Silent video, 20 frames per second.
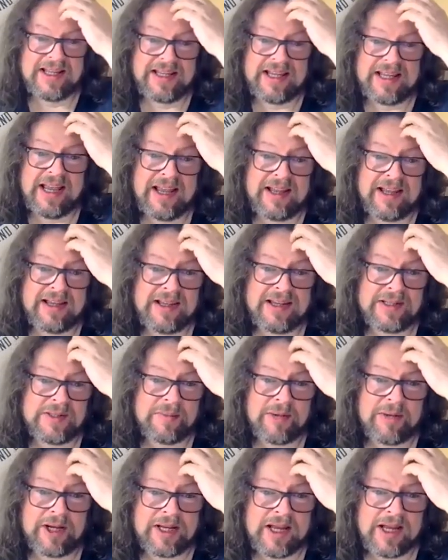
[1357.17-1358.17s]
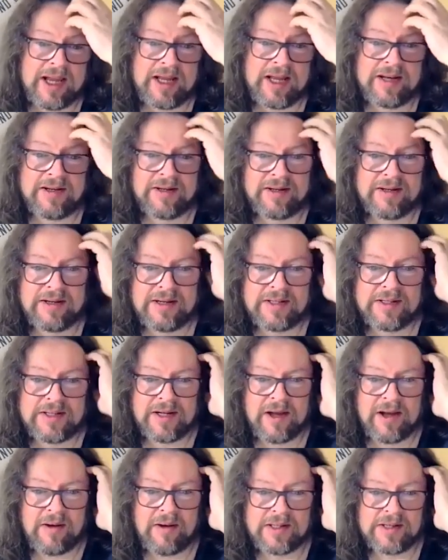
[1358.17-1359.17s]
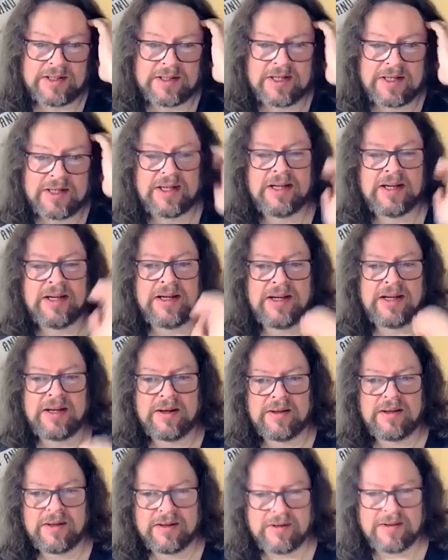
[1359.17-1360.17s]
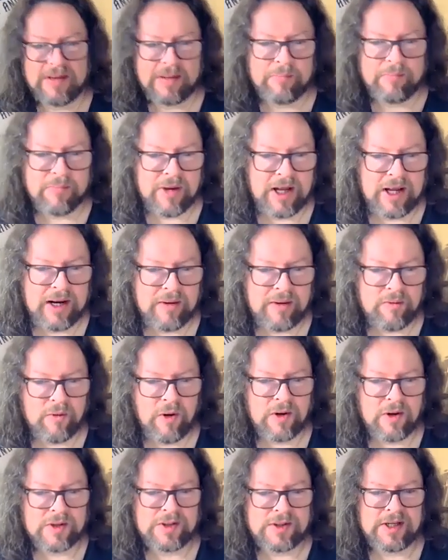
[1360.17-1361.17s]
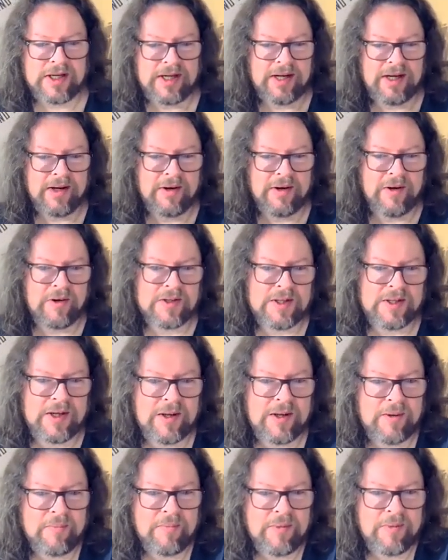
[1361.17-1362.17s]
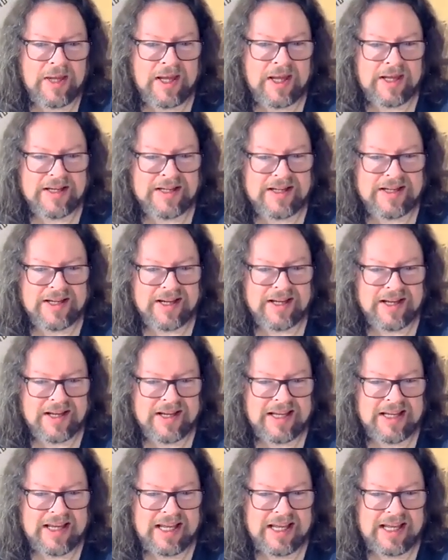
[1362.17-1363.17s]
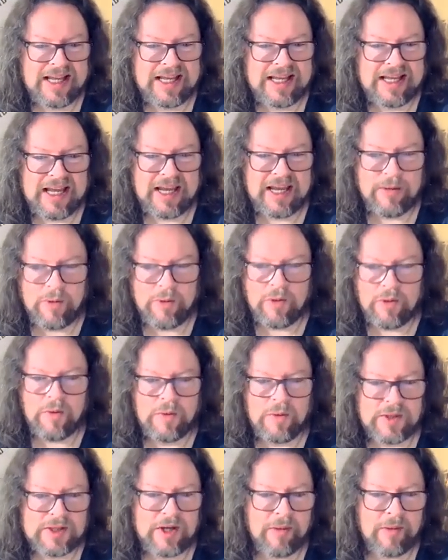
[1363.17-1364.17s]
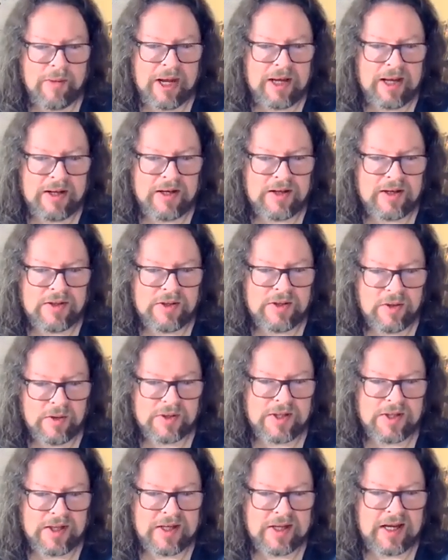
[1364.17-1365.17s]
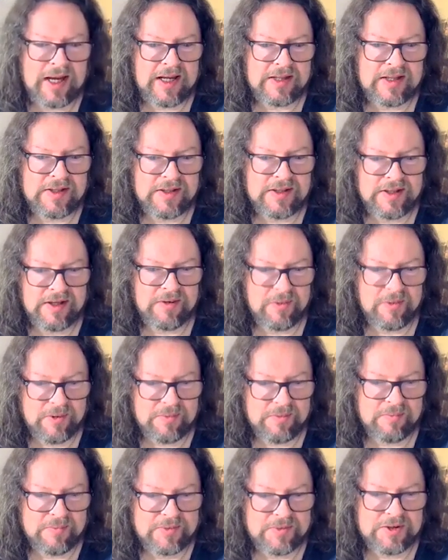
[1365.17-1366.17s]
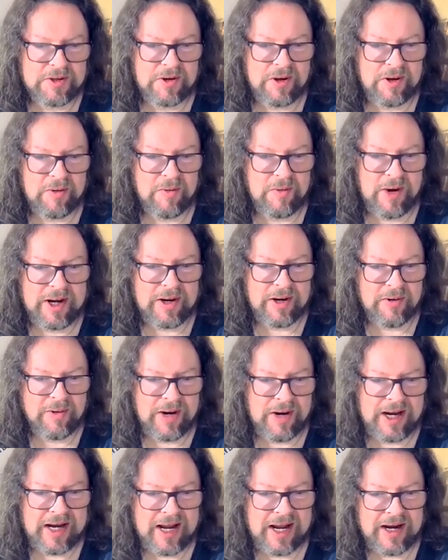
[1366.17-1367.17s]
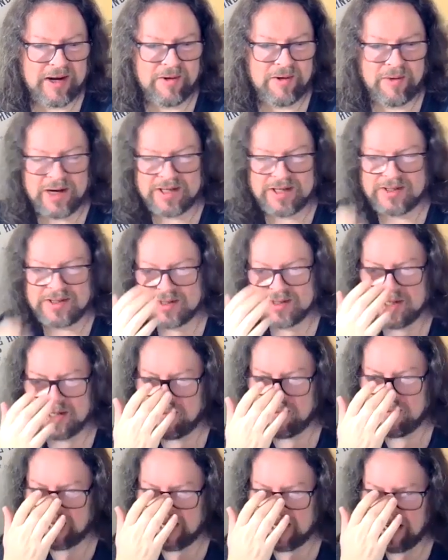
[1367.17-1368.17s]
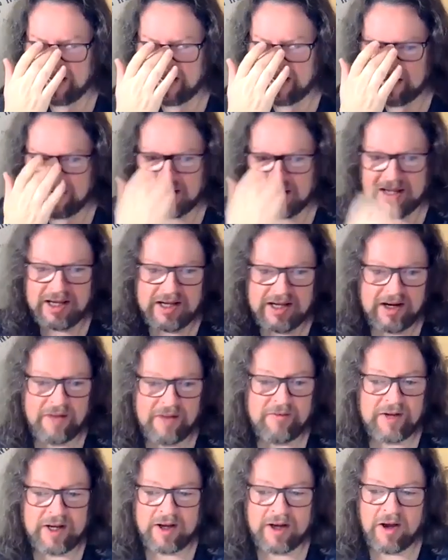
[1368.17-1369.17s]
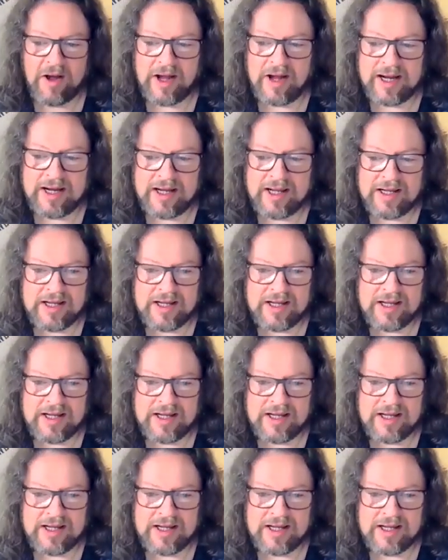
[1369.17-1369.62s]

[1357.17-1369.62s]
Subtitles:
Yeah, used to be a kid. Used to go and see them play at Rock City in Nottingham, and he would always come out and talk to the kids who were sort of like waiting around, hanging around to see him at the end. Lovely guy.